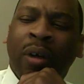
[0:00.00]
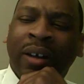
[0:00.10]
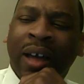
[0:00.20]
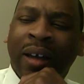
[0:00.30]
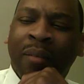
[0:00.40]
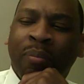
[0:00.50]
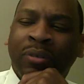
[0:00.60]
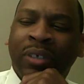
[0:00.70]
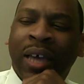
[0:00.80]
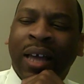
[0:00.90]
what kind of
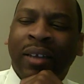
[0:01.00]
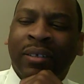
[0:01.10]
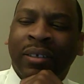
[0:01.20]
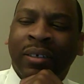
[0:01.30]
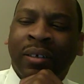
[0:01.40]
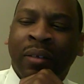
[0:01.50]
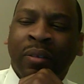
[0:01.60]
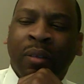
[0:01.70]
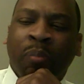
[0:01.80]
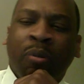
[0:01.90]
brutality
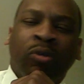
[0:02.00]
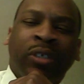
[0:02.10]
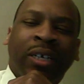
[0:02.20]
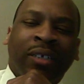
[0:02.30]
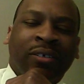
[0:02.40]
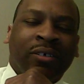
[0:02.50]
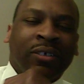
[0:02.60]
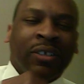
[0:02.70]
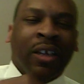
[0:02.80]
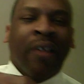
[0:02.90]
the
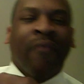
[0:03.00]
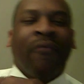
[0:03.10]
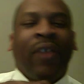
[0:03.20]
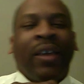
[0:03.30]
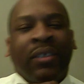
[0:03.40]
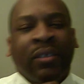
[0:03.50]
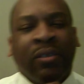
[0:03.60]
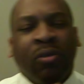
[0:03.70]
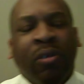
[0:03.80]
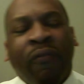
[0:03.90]
protesters
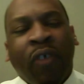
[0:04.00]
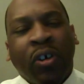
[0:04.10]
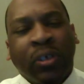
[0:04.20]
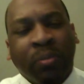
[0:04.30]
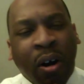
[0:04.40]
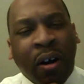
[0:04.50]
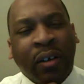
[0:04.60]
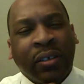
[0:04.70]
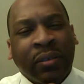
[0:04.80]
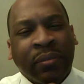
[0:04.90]
faced during the first
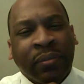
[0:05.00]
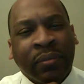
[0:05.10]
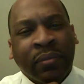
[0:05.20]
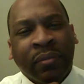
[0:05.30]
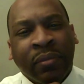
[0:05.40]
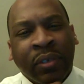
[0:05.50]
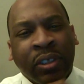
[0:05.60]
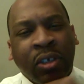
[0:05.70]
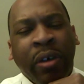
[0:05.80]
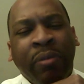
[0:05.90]
march,
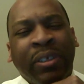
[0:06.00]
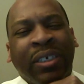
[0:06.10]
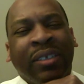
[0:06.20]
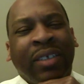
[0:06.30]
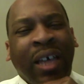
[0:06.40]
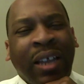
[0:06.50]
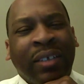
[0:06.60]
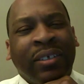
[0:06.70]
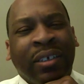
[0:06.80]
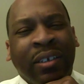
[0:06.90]
so he was
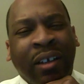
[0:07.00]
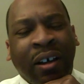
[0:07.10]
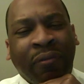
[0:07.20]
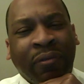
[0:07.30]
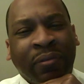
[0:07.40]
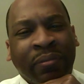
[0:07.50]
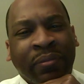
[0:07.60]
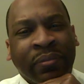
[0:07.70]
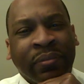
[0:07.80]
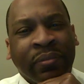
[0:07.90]
intelligent enough
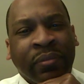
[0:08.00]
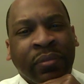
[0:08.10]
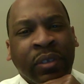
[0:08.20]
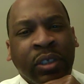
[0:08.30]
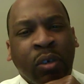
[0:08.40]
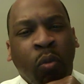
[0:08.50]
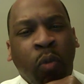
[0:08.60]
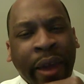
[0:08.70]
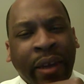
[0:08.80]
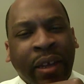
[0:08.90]
to
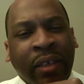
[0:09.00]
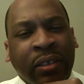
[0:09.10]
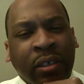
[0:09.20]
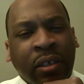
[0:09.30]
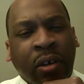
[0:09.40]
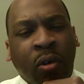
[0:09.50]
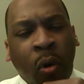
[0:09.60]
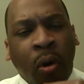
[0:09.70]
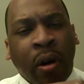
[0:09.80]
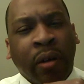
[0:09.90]
wait until the
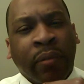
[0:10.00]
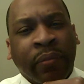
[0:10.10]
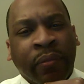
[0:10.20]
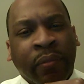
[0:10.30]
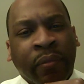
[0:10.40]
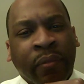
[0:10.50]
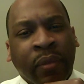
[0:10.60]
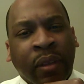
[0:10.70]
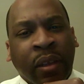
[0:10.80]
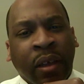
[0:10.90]
court
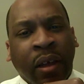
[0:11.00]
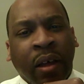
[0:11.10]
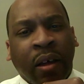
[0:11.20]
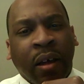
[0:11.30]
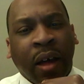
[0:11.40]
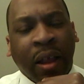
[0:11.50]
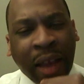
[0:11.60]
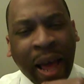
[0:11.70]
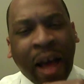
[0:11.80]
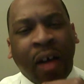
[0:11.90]

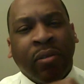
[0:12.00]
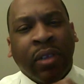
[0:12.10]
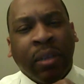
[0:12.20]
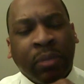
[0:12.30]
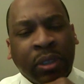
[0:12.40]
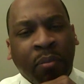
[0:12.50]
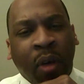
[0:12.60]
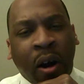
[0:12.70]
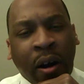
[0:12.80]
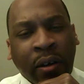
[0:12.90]
allowed them to
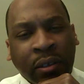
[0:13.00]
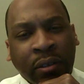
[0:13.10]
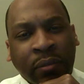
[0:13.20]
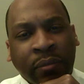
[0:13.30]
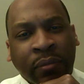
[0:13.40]
march.